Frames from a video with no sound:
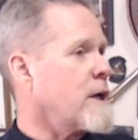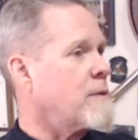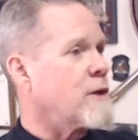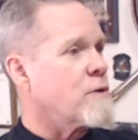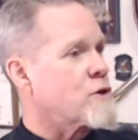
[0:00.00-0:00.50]

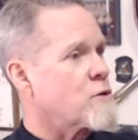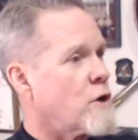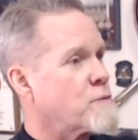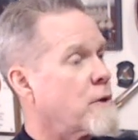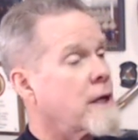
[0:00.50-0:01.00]
come the
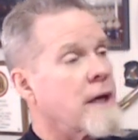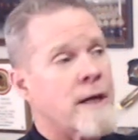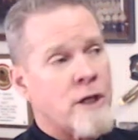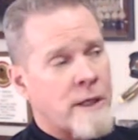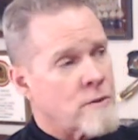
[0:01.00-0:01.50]
Griswolds. But
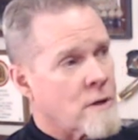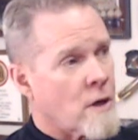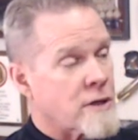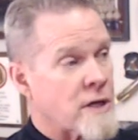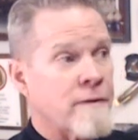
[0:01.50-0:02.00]
yeah, you got two
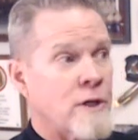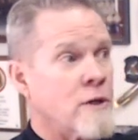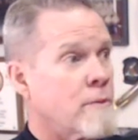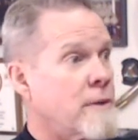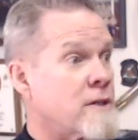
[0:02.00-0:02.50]
cars. Me,
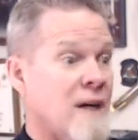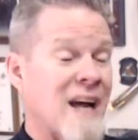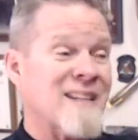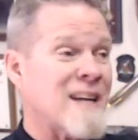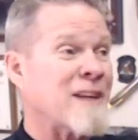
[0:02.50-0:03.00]
a
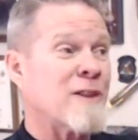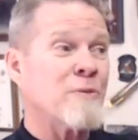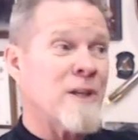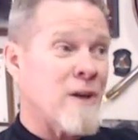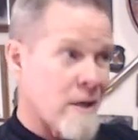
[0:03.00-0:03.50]
lot of times I have
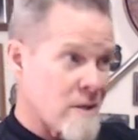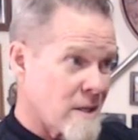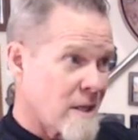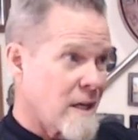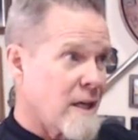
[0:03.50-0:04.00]
three cars.
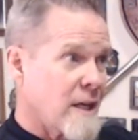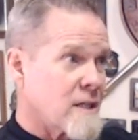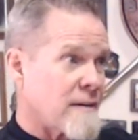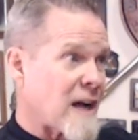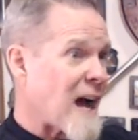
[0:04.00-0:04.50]
Yep.
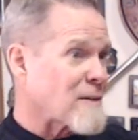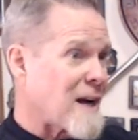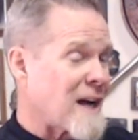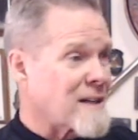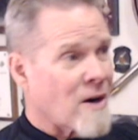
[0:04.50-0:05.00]
So a hot
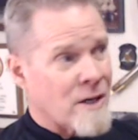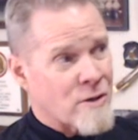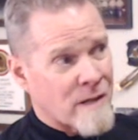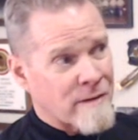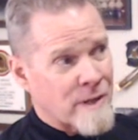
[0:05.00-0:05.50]
rod, a car I
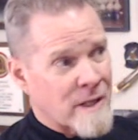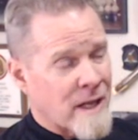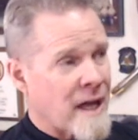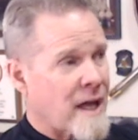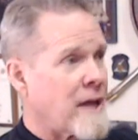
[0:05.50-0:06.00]
drive every
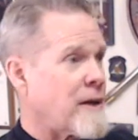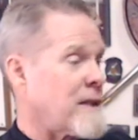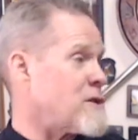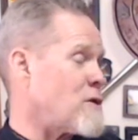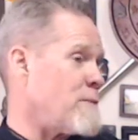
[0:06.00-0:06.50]
day. You
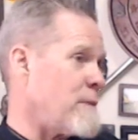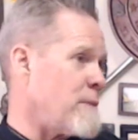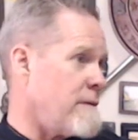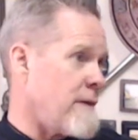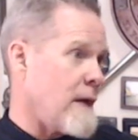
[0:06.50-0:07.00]
got the stupid
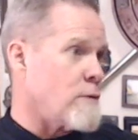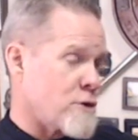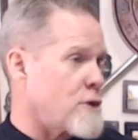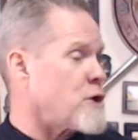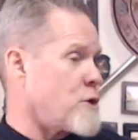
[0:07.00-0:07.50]
minivan,
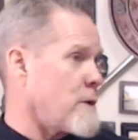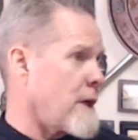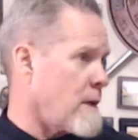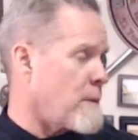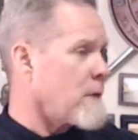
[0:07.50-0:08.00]
which is issued,
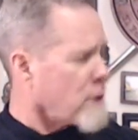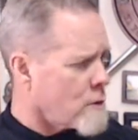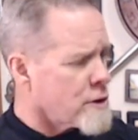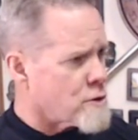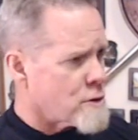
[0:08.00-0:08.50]
I think. But
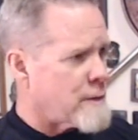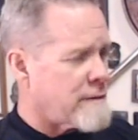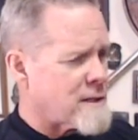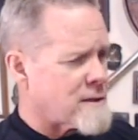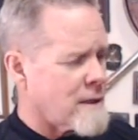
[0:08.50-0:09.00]
Marine Corps issues
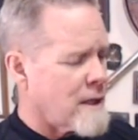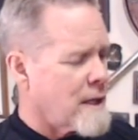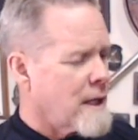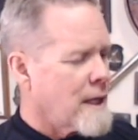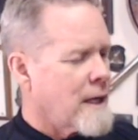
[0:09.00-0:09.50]
minivans, I think.
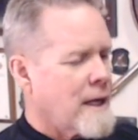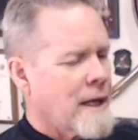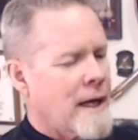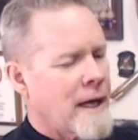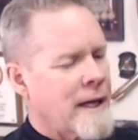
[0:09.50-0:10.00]

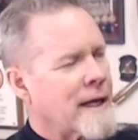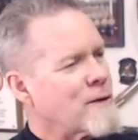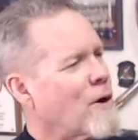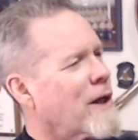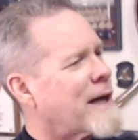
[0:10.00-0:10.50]
And you got
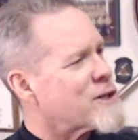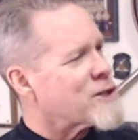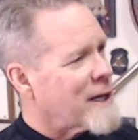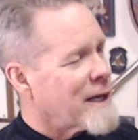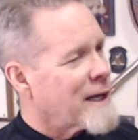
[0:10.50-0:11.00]
to do all that
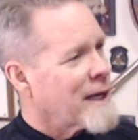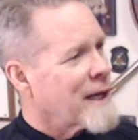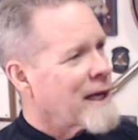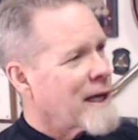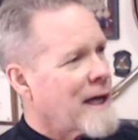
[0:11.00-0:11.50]
shit.
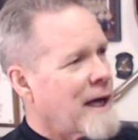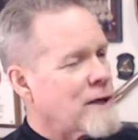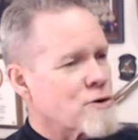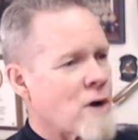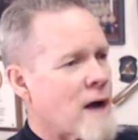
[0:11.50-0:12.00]
Yeah.
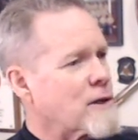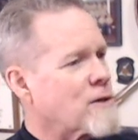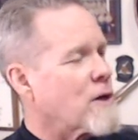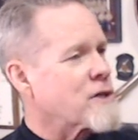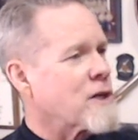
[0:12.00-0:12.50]
And you're driving
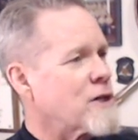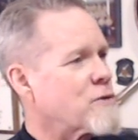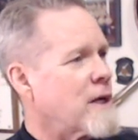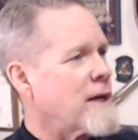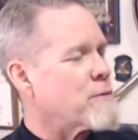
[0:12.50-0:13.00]
cross
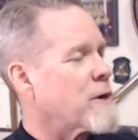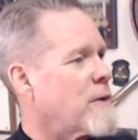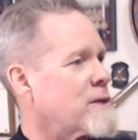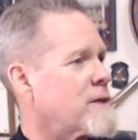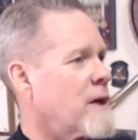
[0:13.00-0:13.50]
country, and everybody
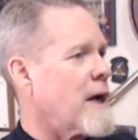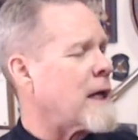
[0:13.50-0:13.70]
wants to, I